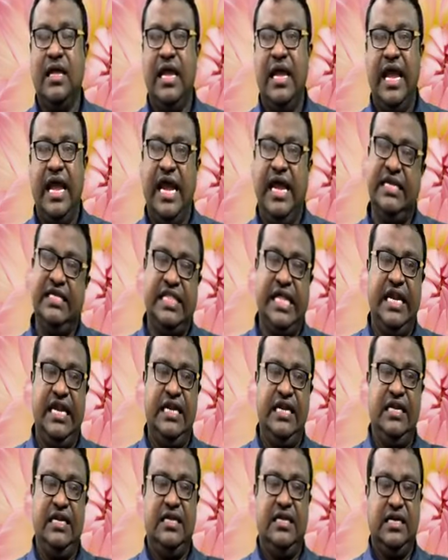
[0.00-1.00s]
and
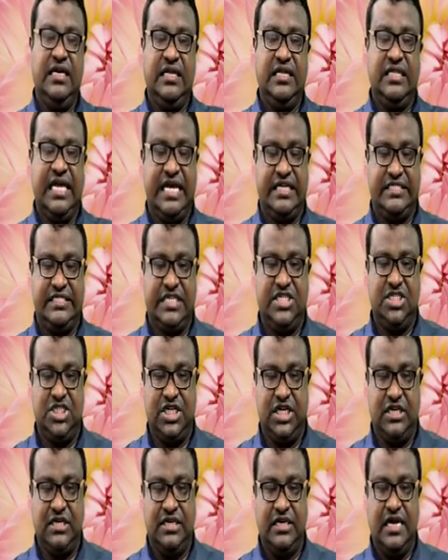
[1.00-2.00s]
then the
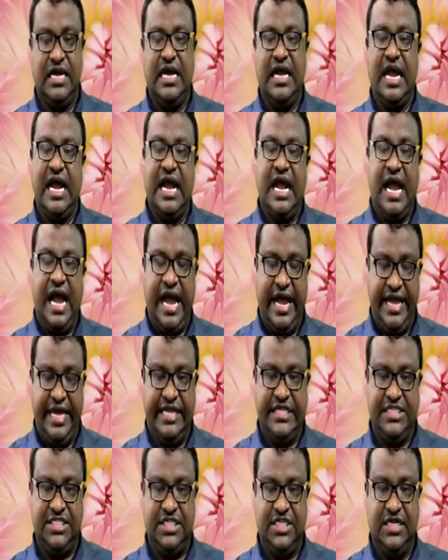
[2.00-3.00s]
extension
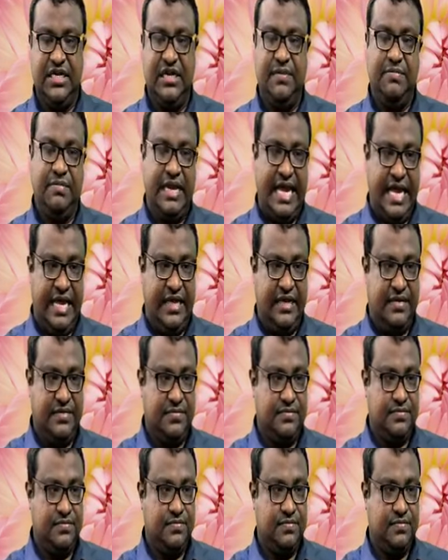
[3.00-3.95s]
ing, playing.